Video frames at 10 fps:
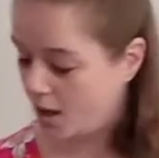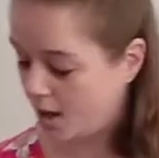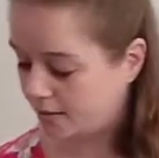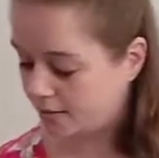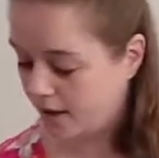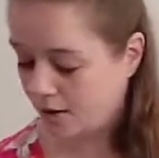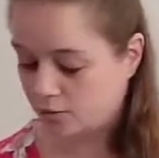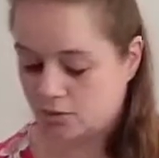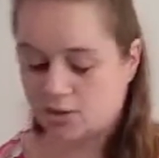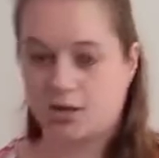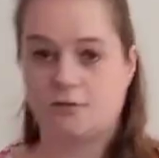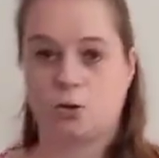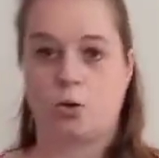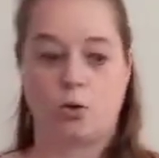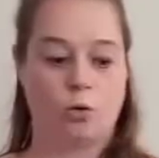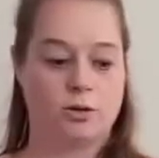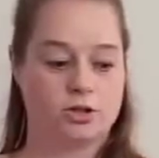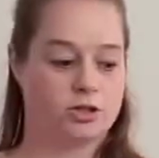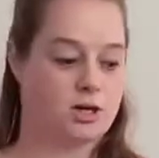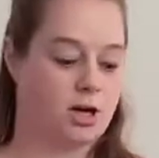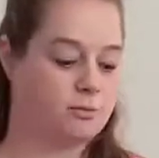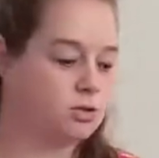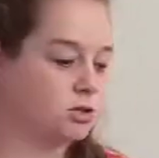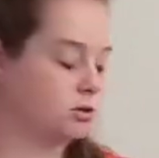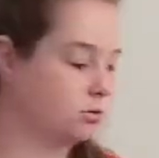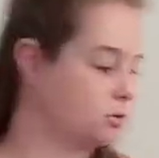And that will save you a whole bunch of time, so you'll